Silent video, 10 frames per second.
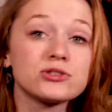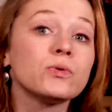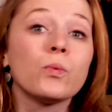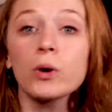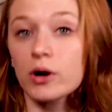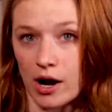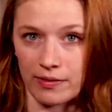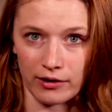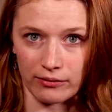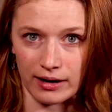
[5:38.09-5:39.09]
to work
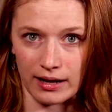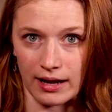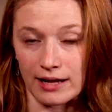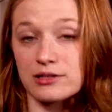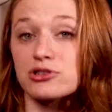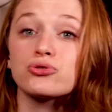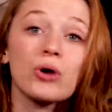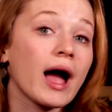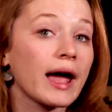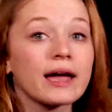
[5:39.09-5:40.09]
on their reading and to
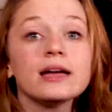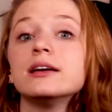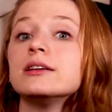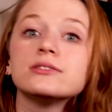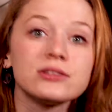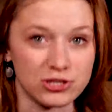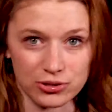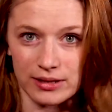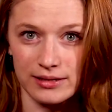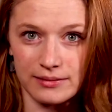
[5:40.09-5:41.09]
try to
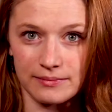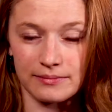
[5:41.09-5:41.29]
do it.